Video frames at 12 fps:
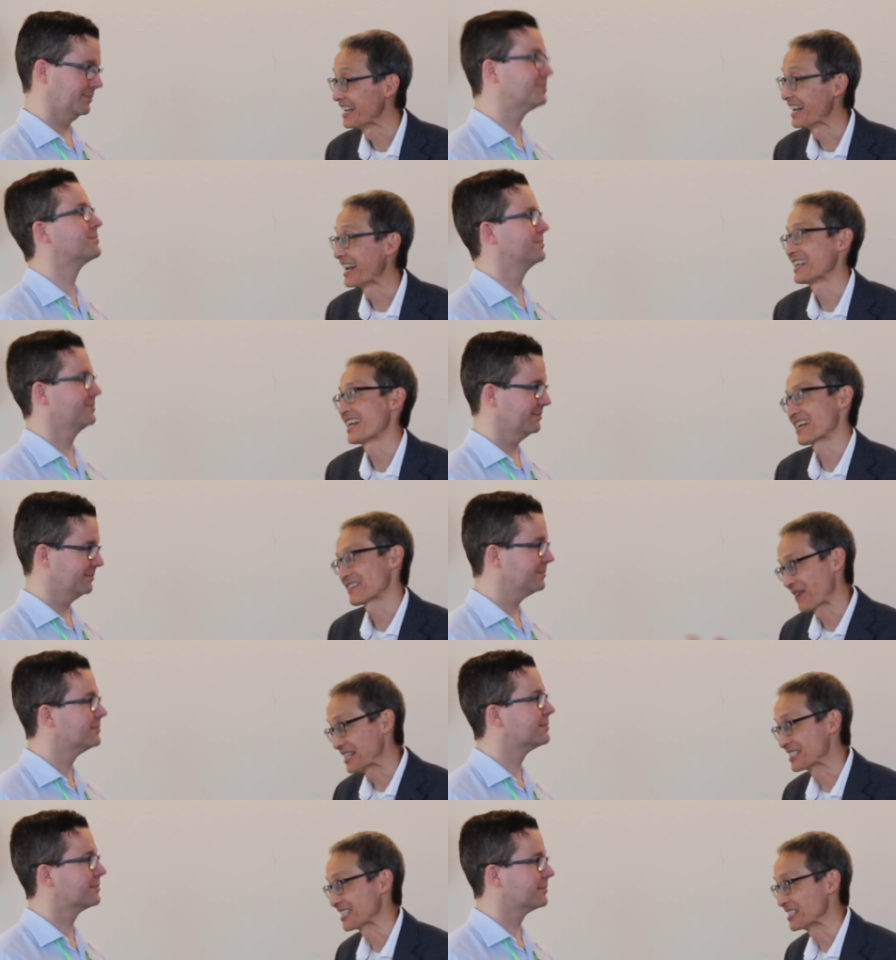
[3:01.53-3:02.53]
Speaker 1: and that
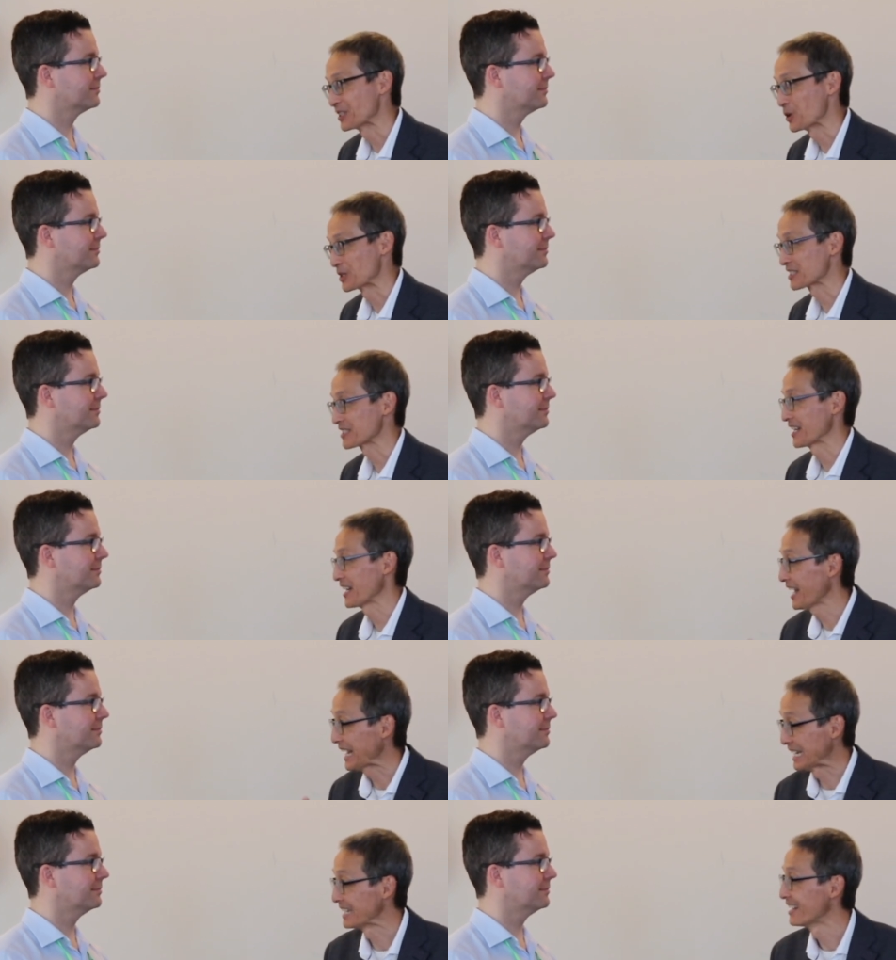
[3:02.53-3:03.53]
basically told us that
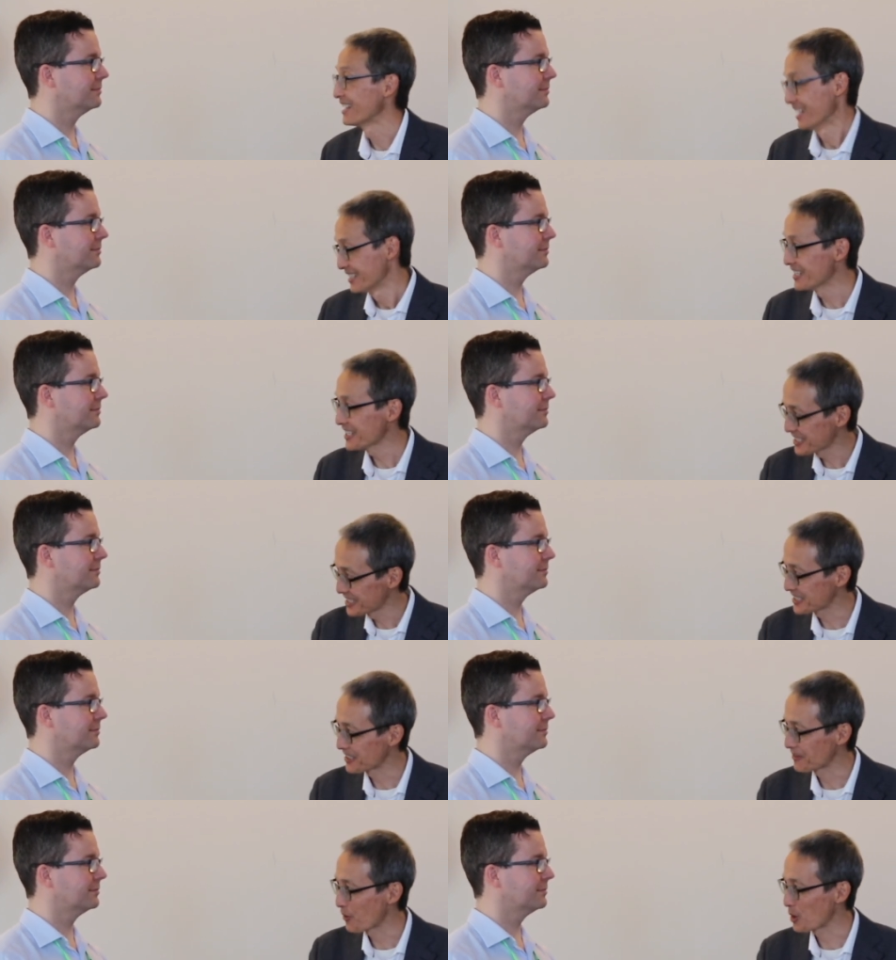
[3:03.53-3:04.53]
hey, this
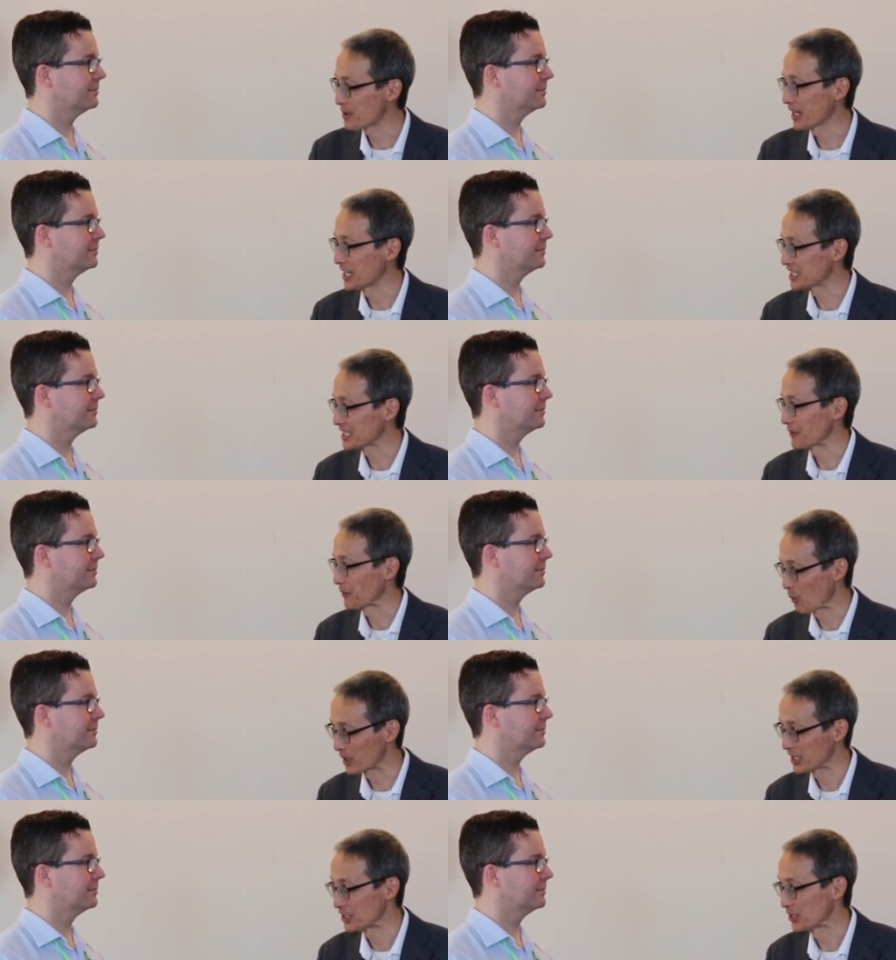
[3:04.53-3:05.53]
is the formulation that
Speaker 2: we
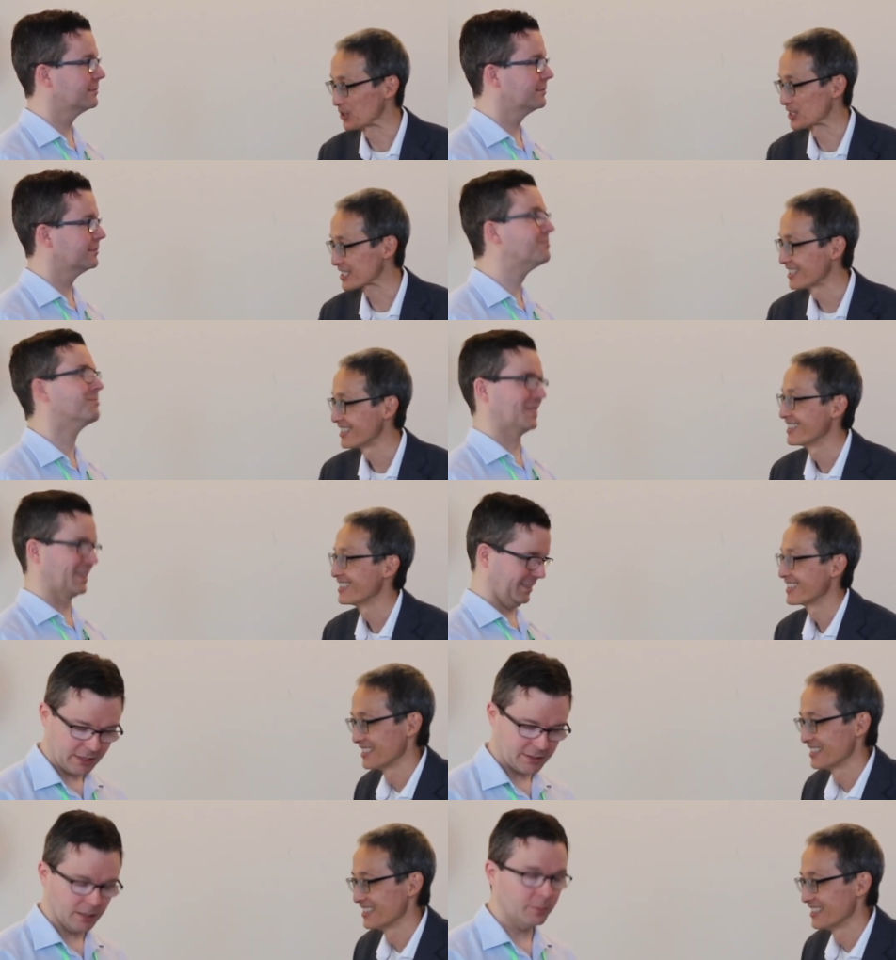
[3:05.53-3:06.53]
want to use.
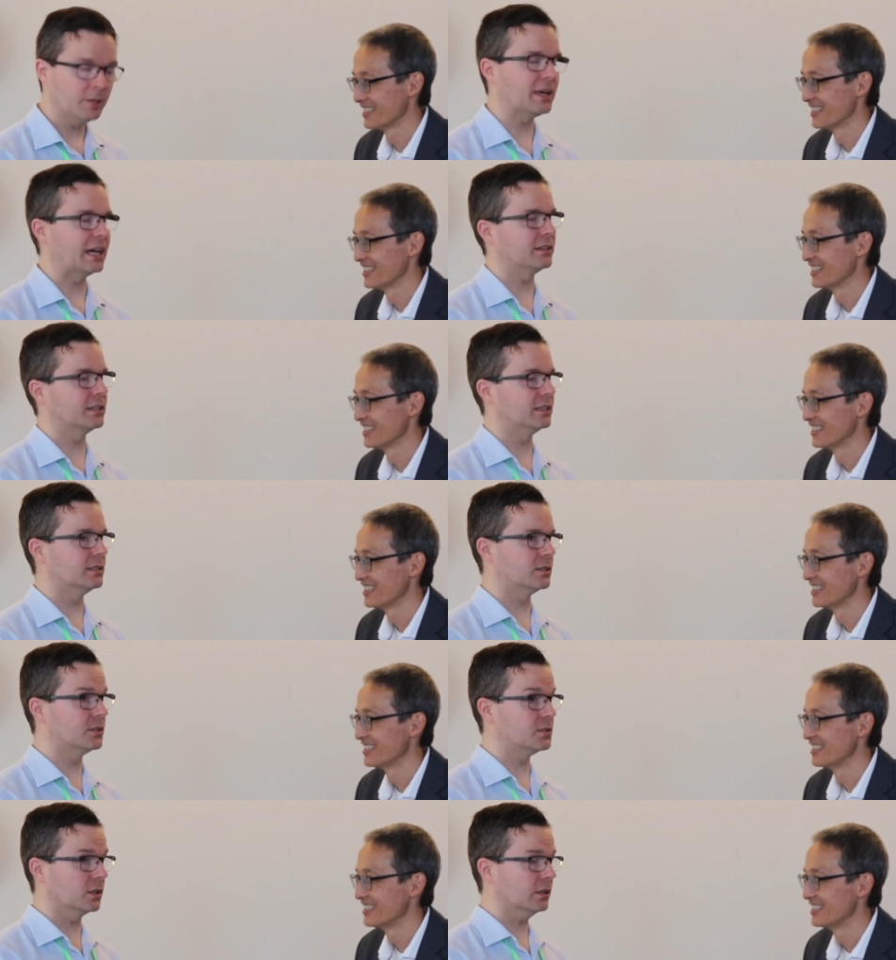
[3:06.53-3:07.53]
Tell me about the,
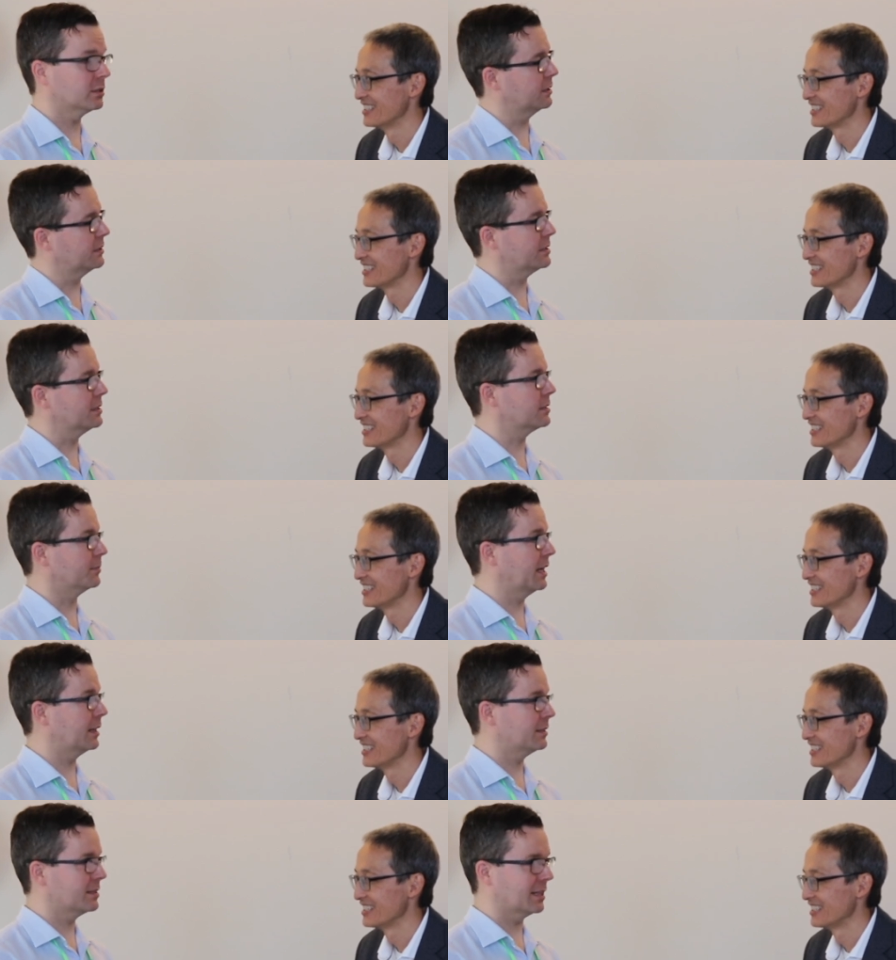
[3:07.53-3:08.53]
the Zocular system.
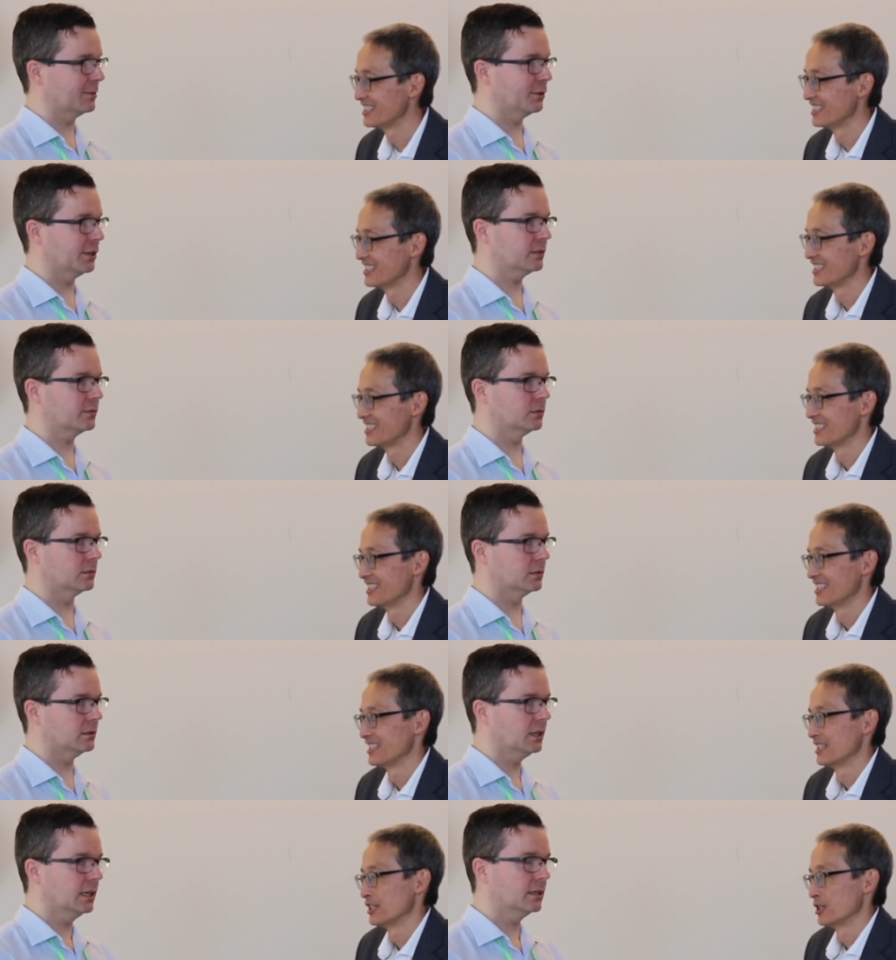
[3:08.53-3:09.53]
How does that work
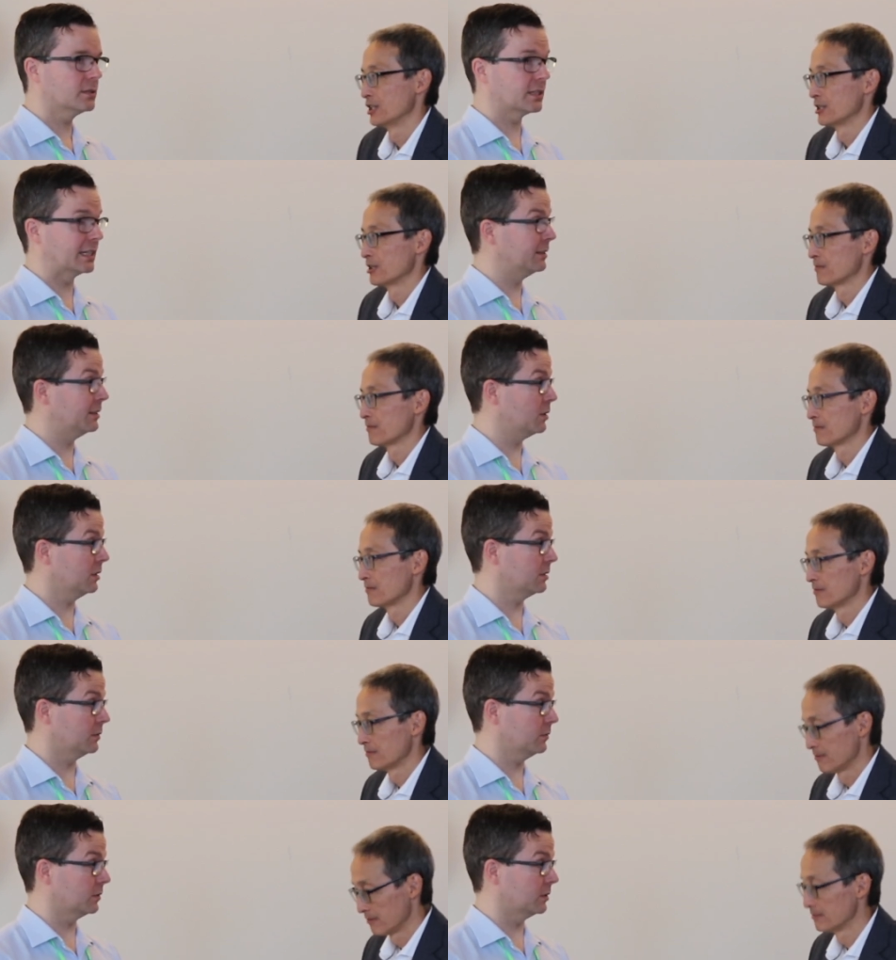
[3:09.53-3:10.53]
for seeing the
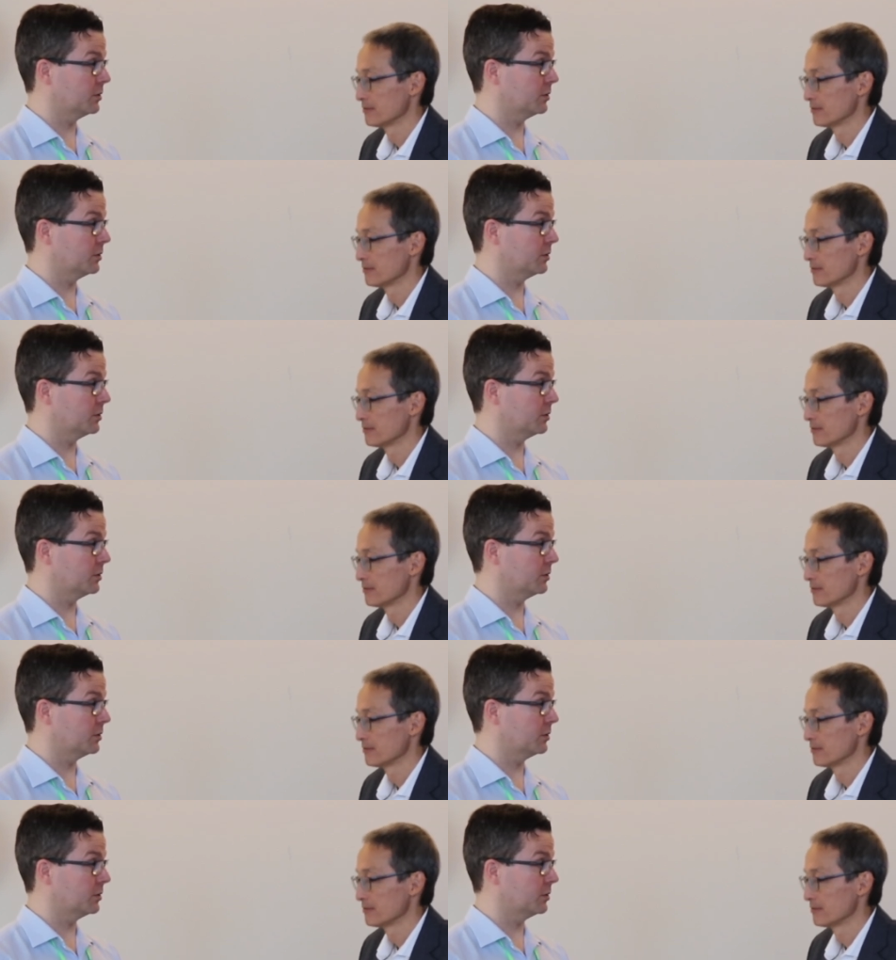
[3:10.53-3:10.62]
doctor for a